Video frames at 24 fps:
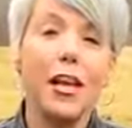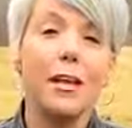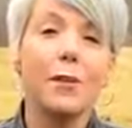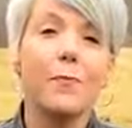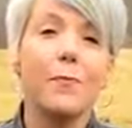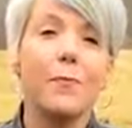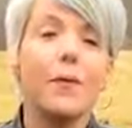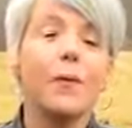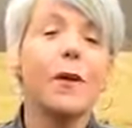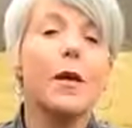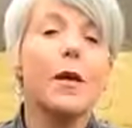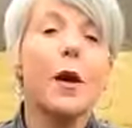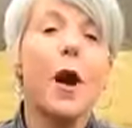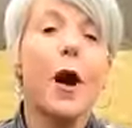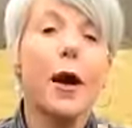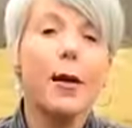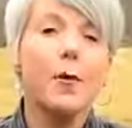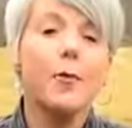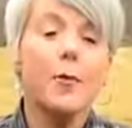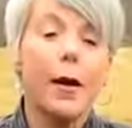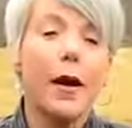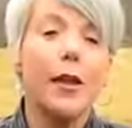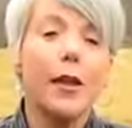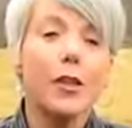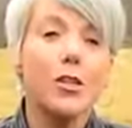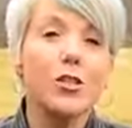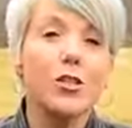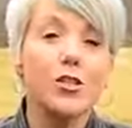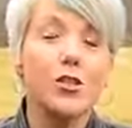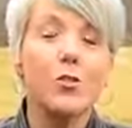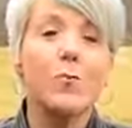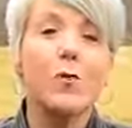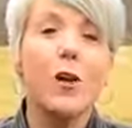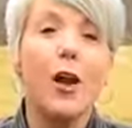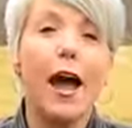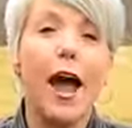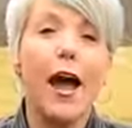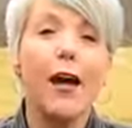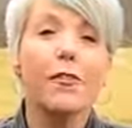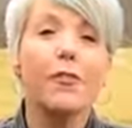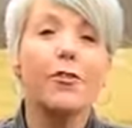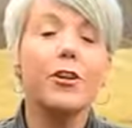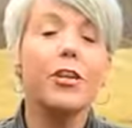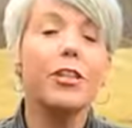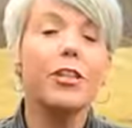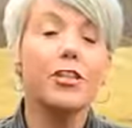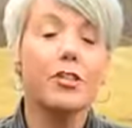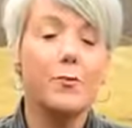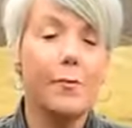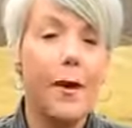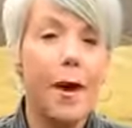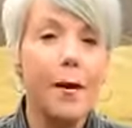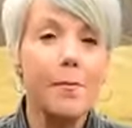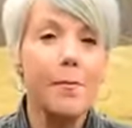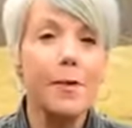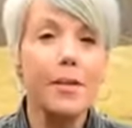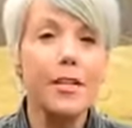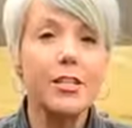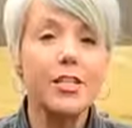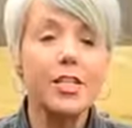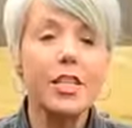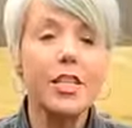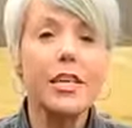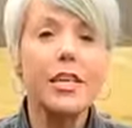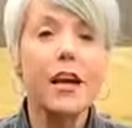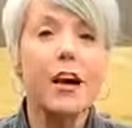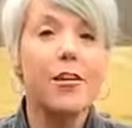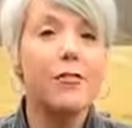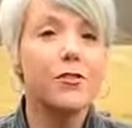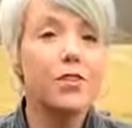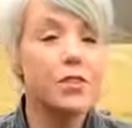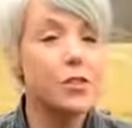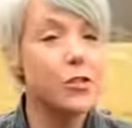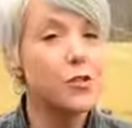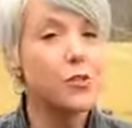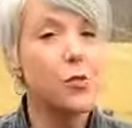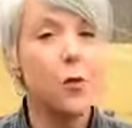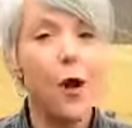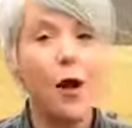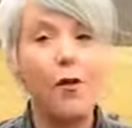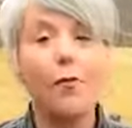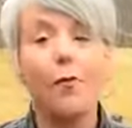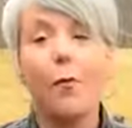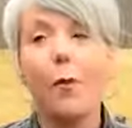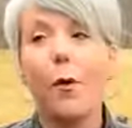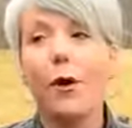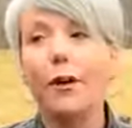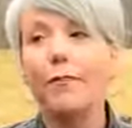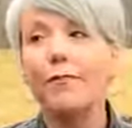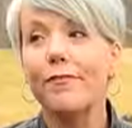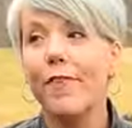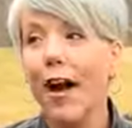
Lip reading: at a consumer average MPG of just 12.5,